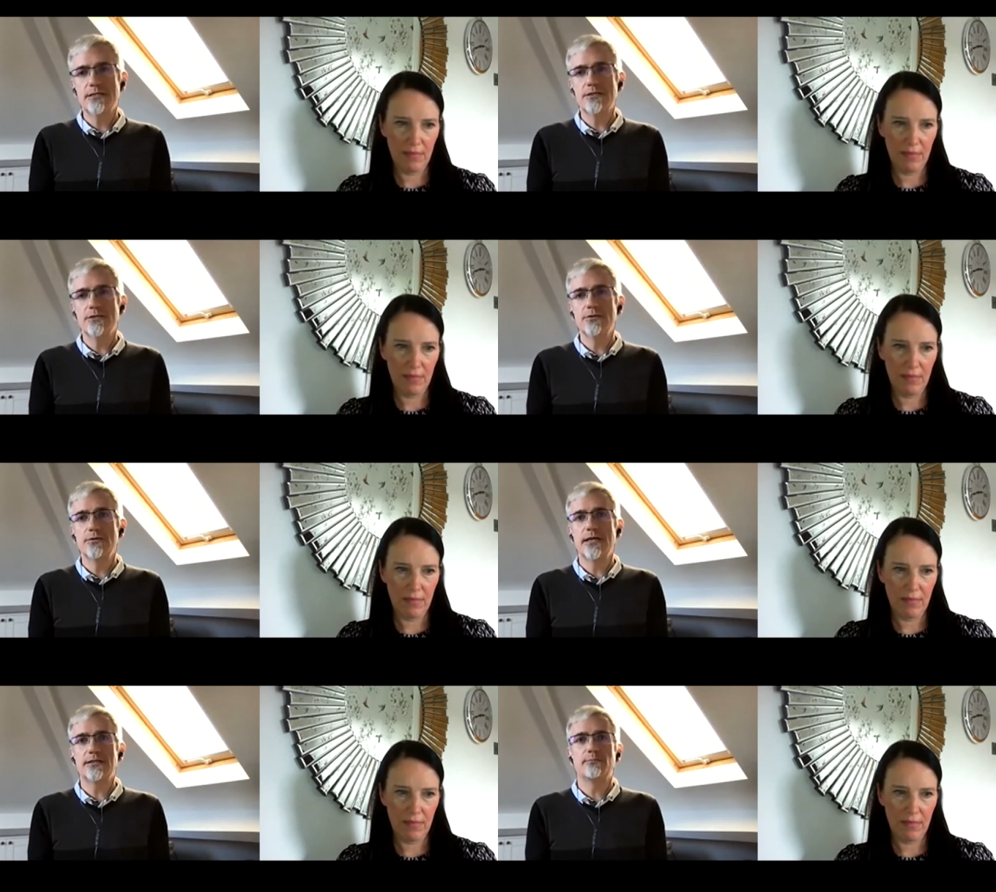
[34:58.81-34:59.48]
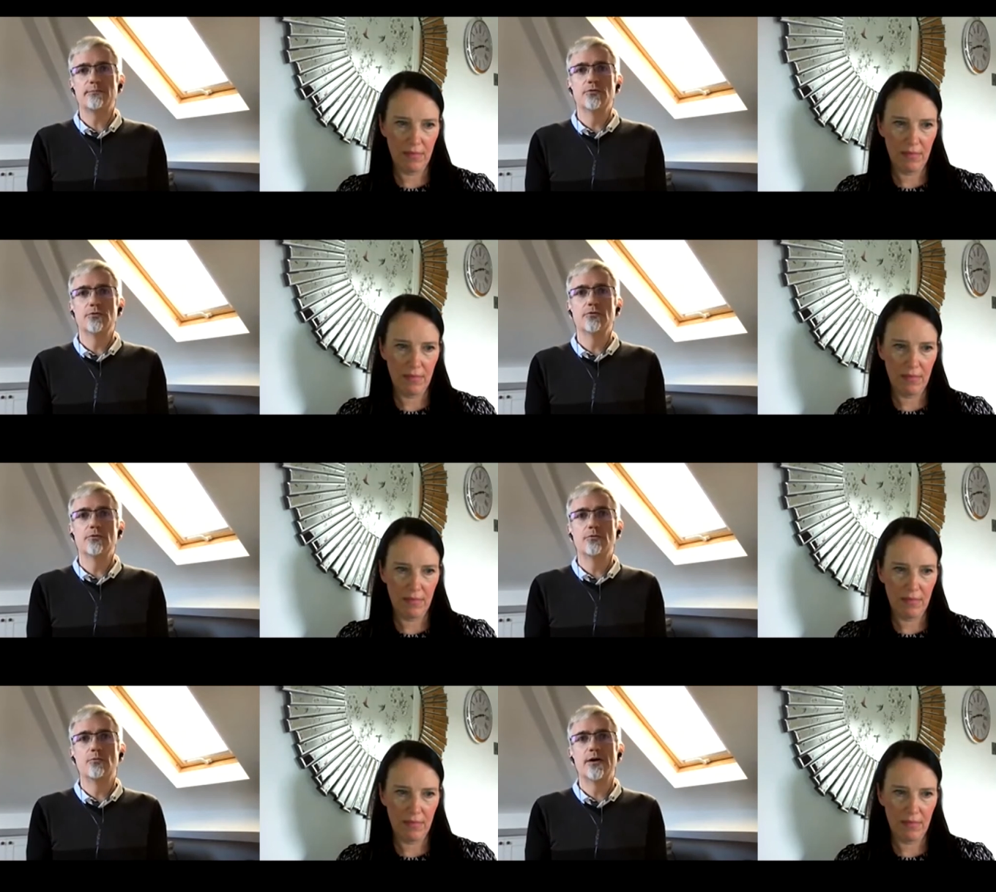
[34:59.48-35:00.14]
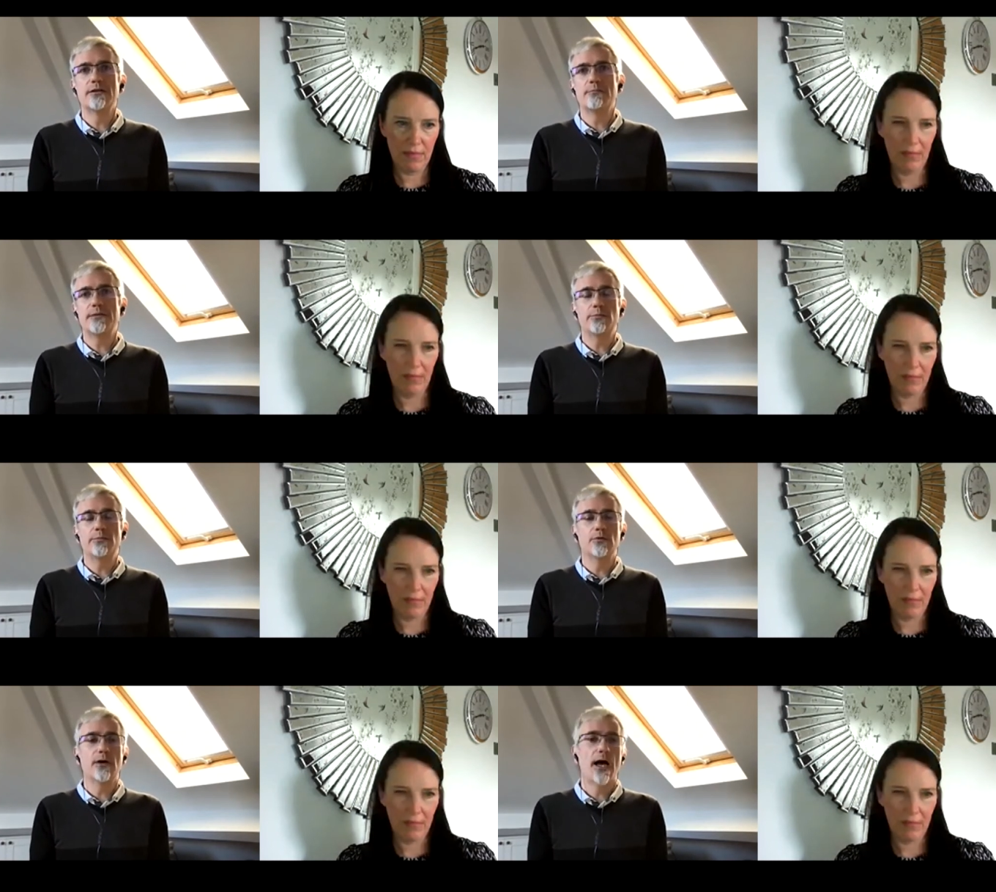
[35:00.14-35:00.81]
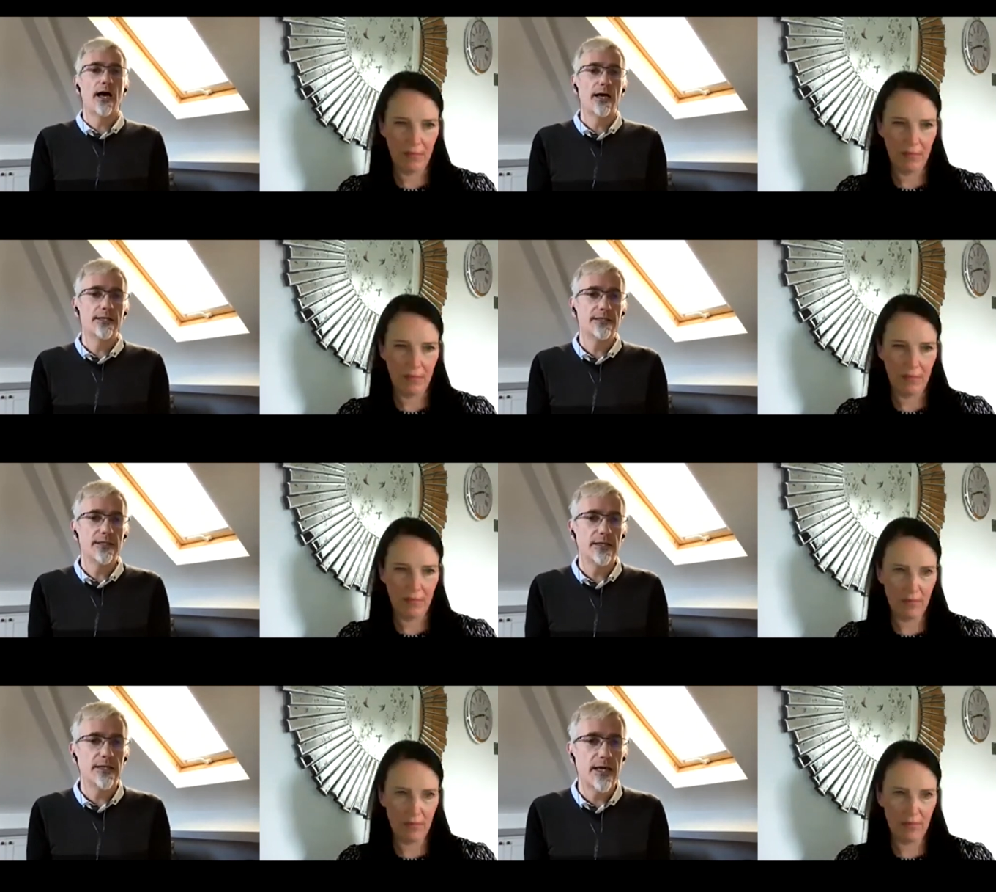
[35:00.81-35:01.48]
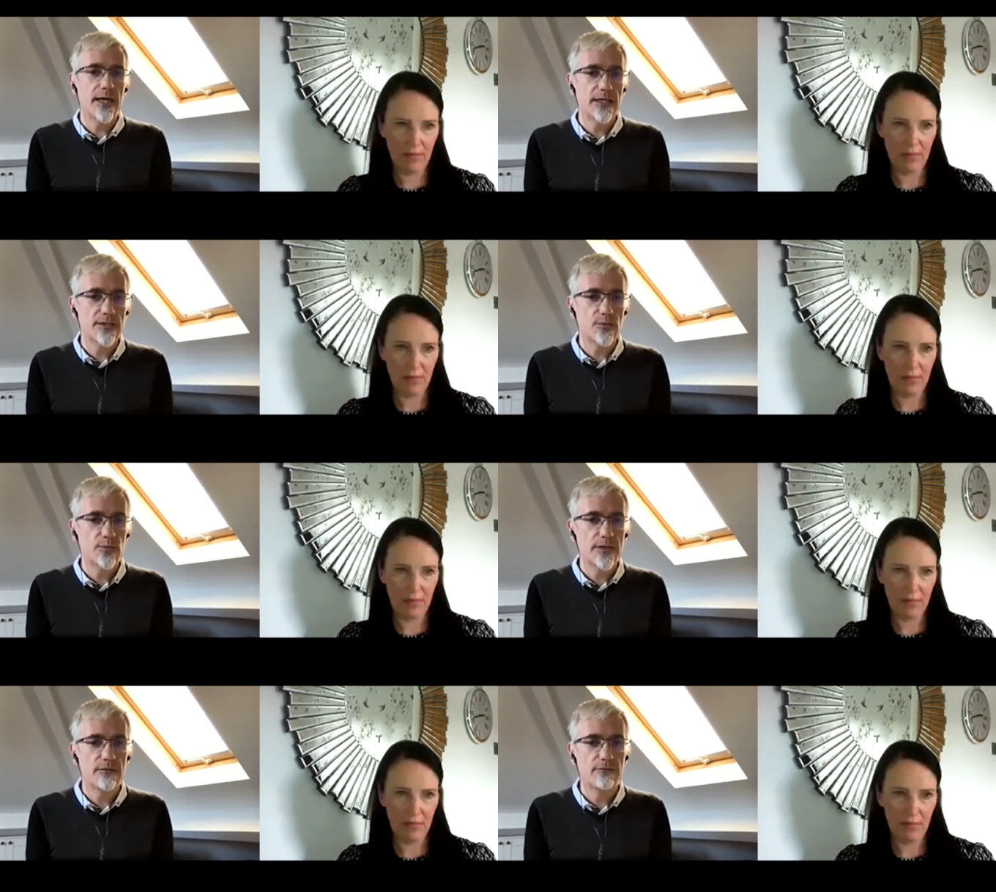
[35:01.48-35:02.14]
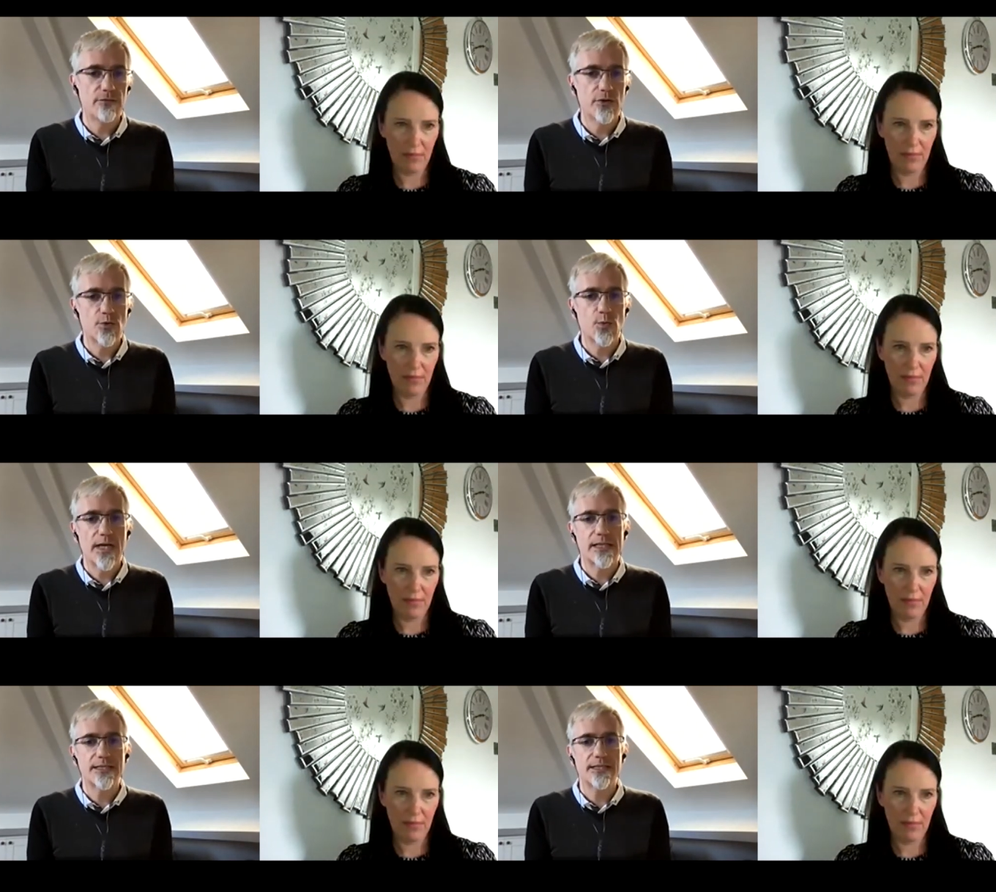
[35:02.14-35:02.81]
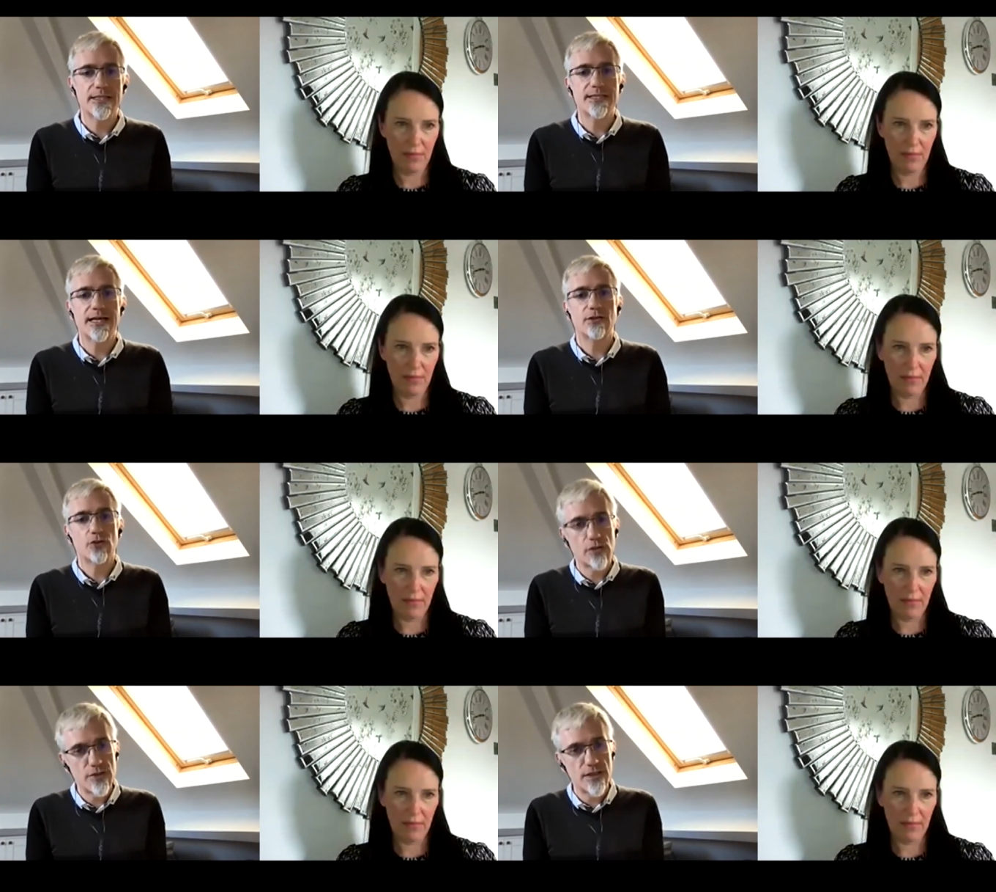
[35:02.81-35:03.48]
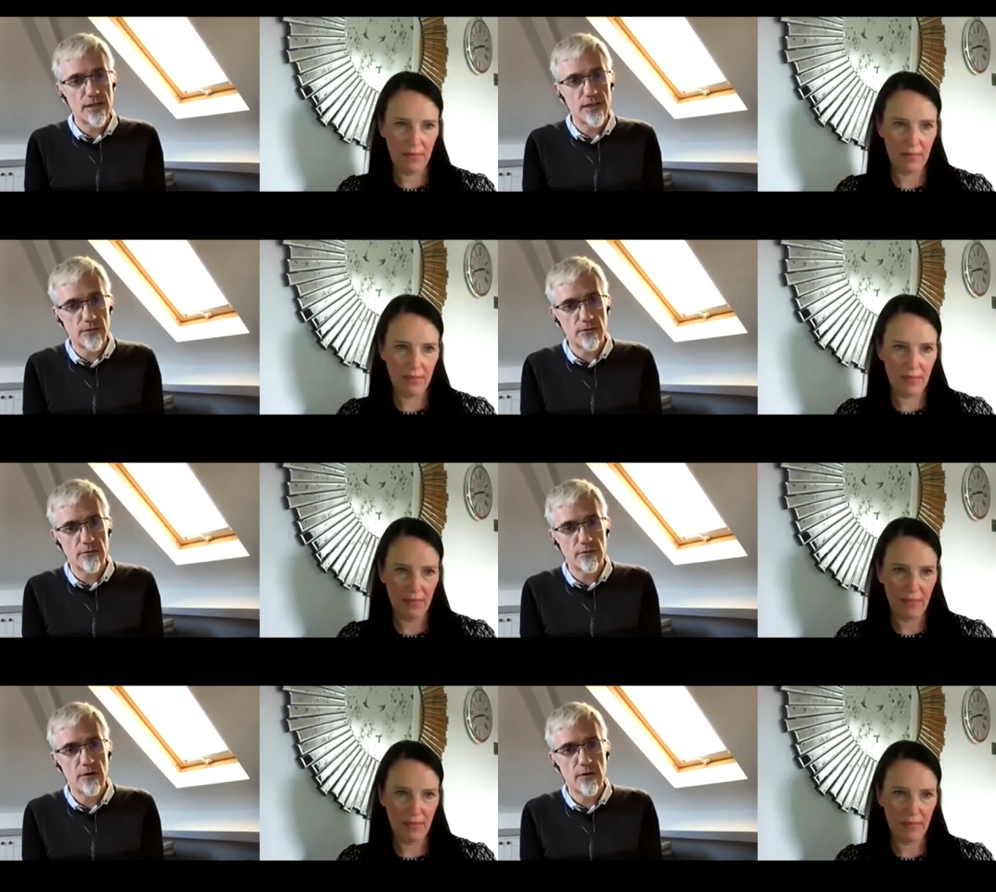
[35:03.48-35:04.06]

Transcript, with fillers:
Speaker 1: to explore whether people had engaged with virtual reality technology at all,